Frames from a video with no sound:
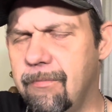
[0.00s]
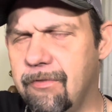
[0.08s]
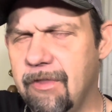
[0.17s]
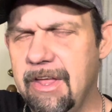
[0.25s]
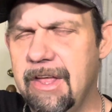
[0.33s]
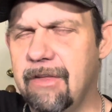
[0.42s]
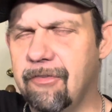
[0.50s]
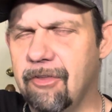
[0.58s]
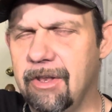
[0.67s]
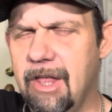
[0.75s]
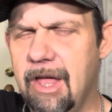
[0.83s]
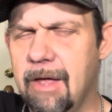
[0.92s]
things
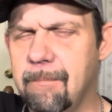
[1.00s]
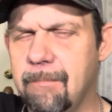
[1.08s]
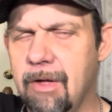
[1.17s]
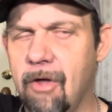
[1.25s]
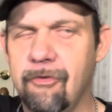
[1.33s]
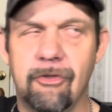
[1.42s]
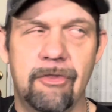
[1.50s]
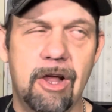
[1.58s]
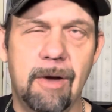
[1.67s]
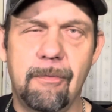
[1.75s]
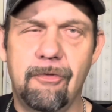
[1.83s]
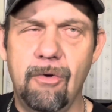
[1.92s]
in life because you're
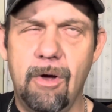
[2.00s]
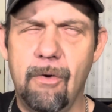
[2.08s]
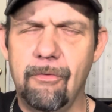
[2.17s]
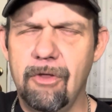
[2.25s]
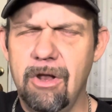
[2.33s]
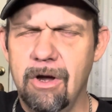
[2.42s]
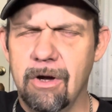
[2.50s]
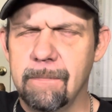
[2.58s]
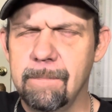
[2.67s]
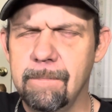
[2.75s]
never too old to learn.